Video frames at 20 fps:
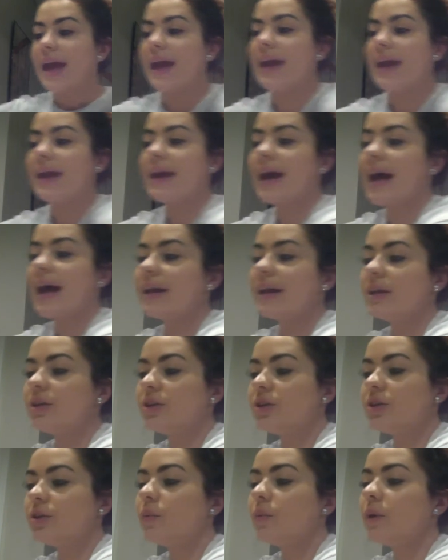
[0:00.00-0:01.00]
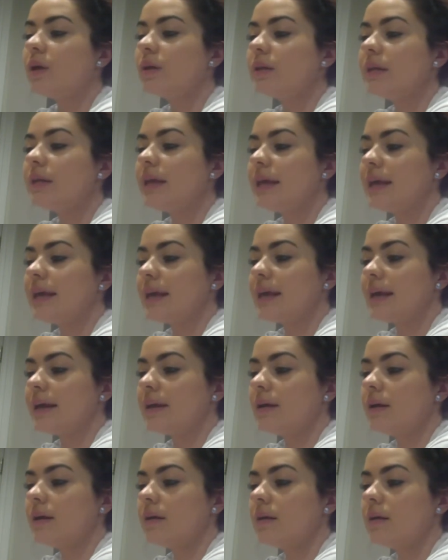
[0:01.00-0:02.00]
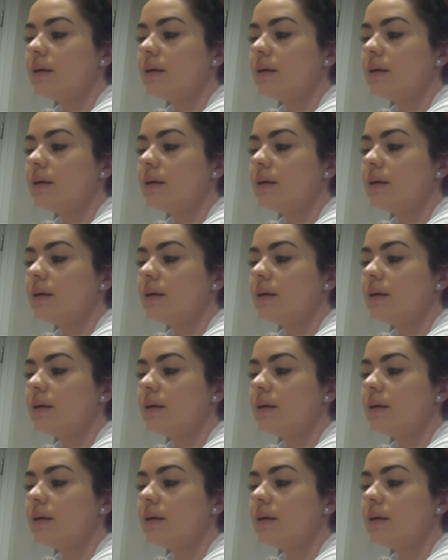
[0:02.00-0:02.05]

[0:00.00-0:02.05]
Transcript: And you will need